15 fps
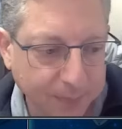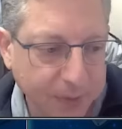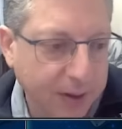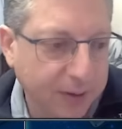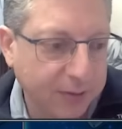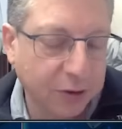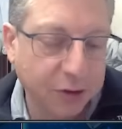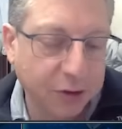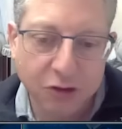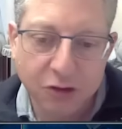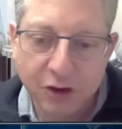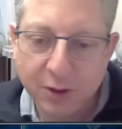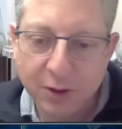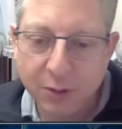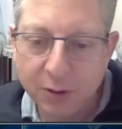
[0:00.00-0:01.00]
The Surgeon
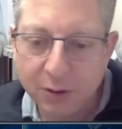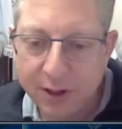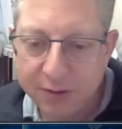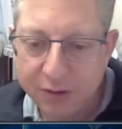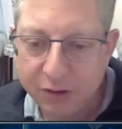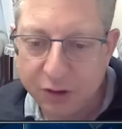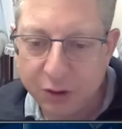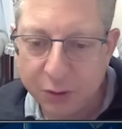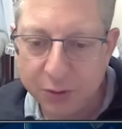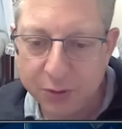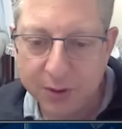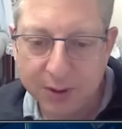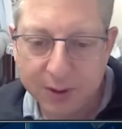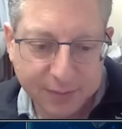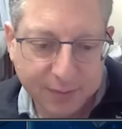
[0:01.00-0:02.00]
General has
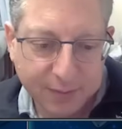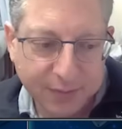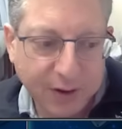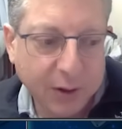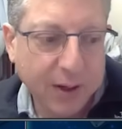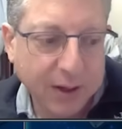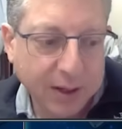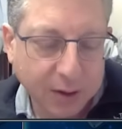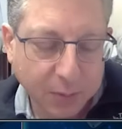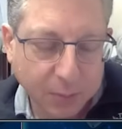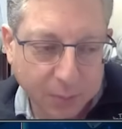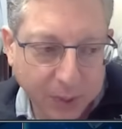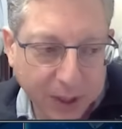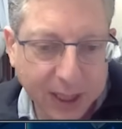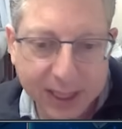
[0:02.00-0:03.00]
shown very
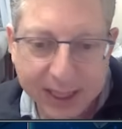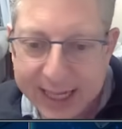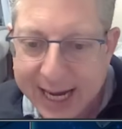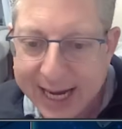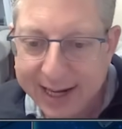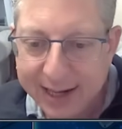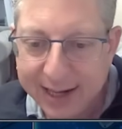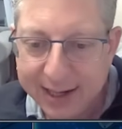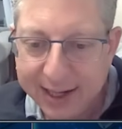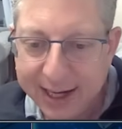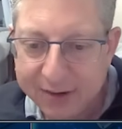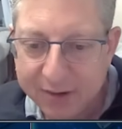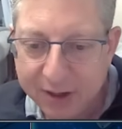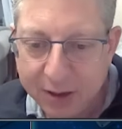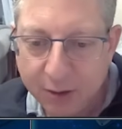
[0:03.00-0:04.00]
compelling data. He
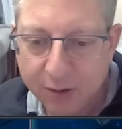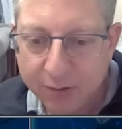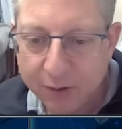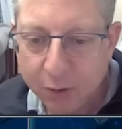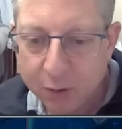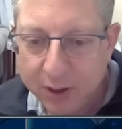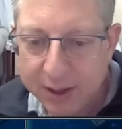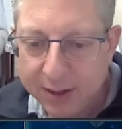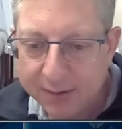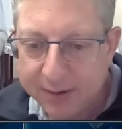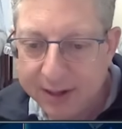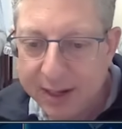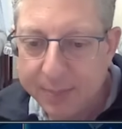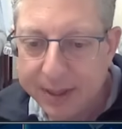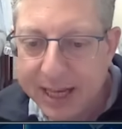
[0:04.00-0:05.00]
actually calls loneliness
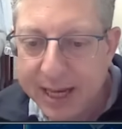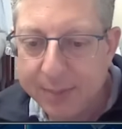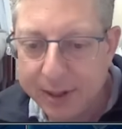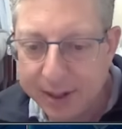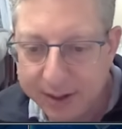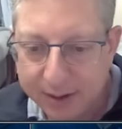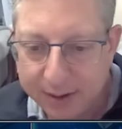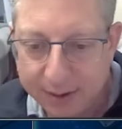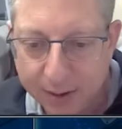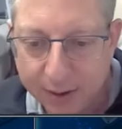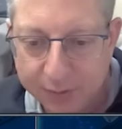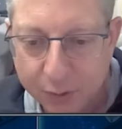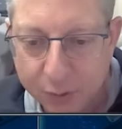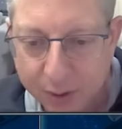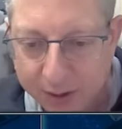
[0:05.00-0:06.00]
the epidemic
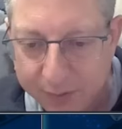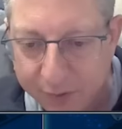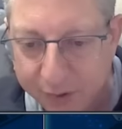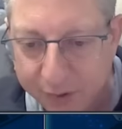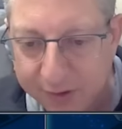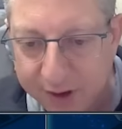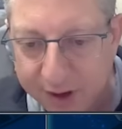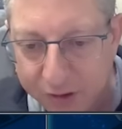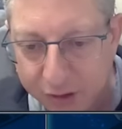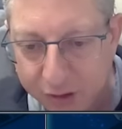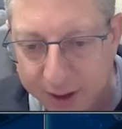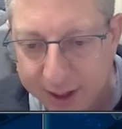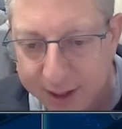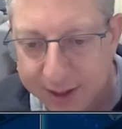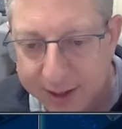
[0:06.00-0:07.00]
of the 21st
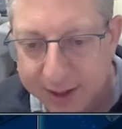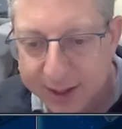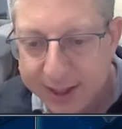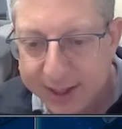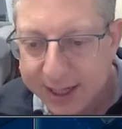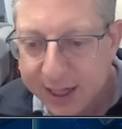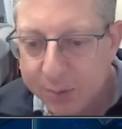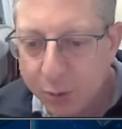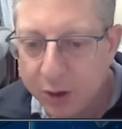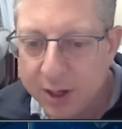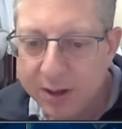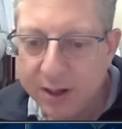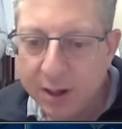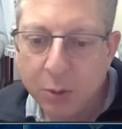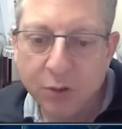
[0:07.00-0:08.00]
century. It more
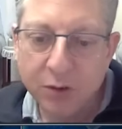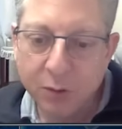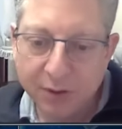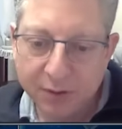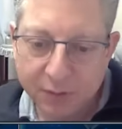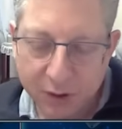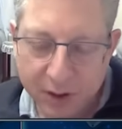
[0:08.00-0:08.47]
than doubles the risk for